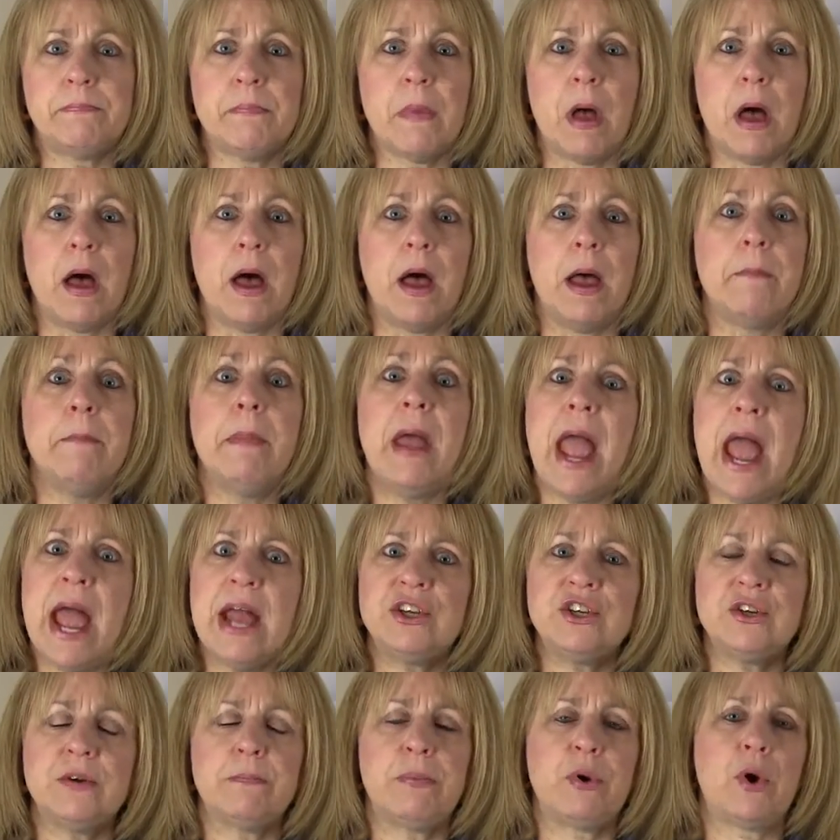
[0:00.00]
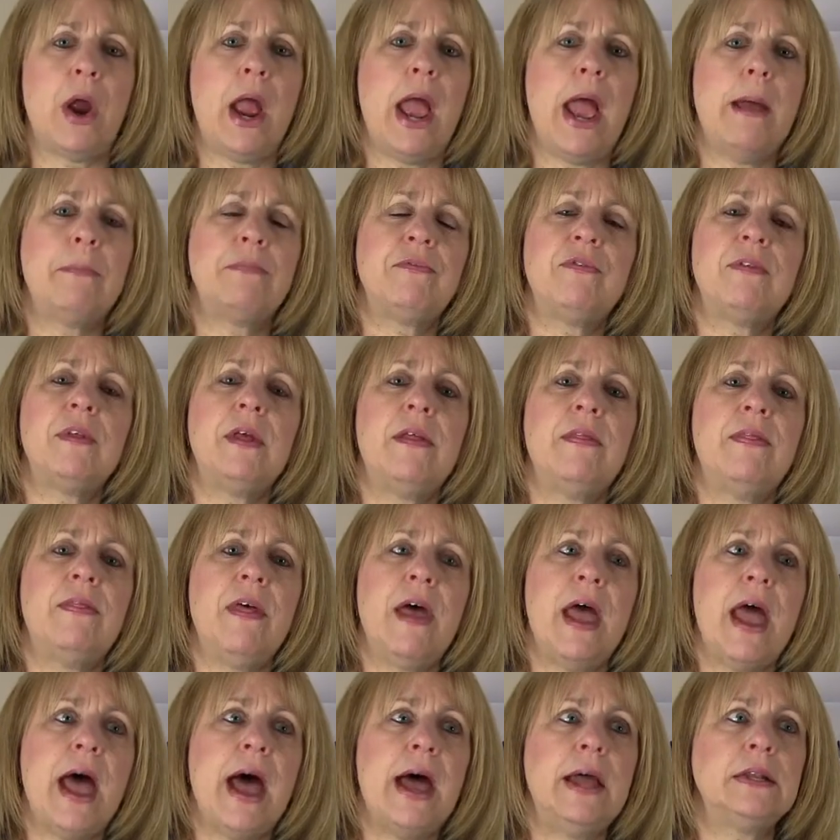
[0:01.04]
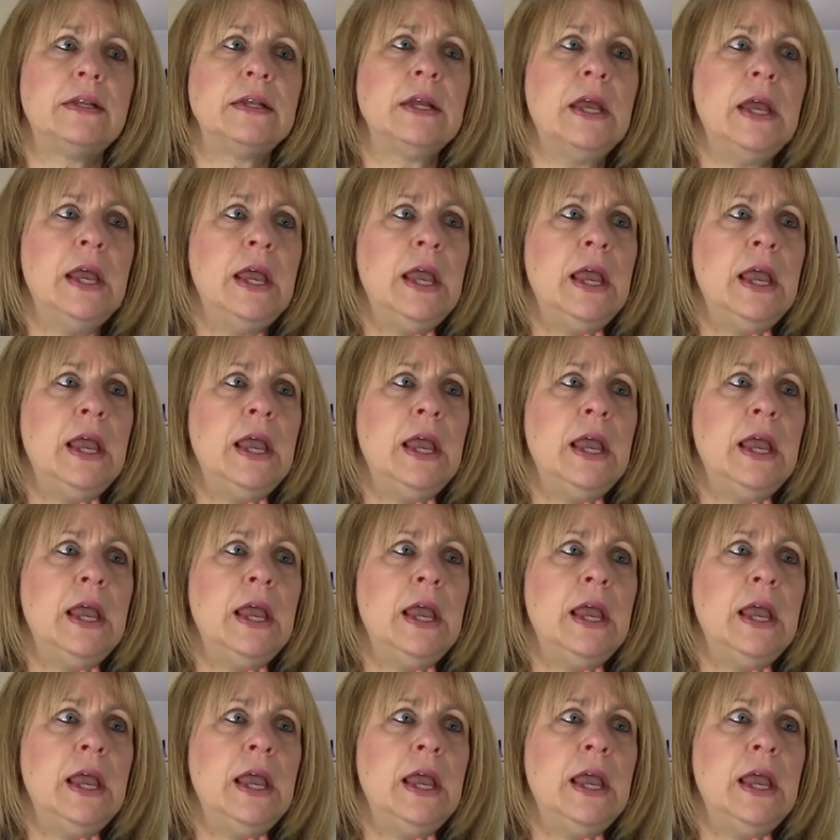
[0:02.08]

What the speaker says: imagine perhaps then that